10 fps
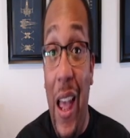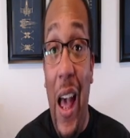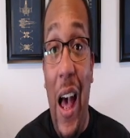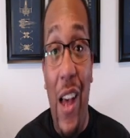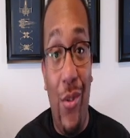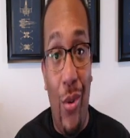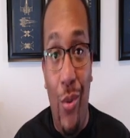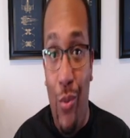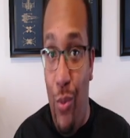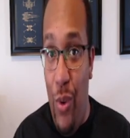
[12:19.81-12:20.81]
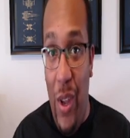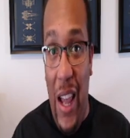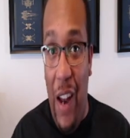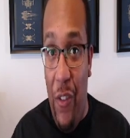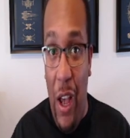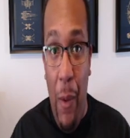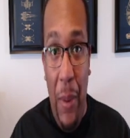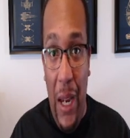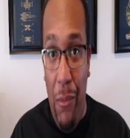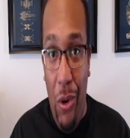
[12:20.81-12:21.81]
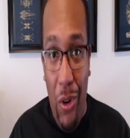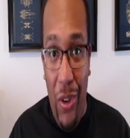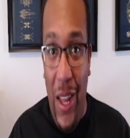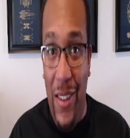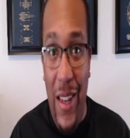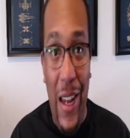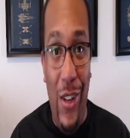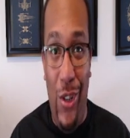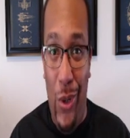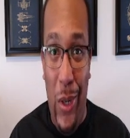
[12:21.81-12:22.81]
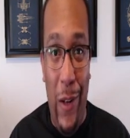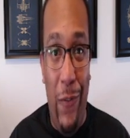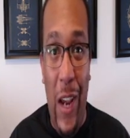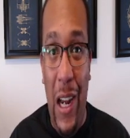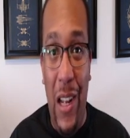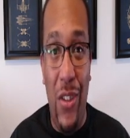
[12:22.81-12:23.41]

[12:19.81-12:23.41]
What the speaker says: So a lot of being a merc on that side is shooting and fighting.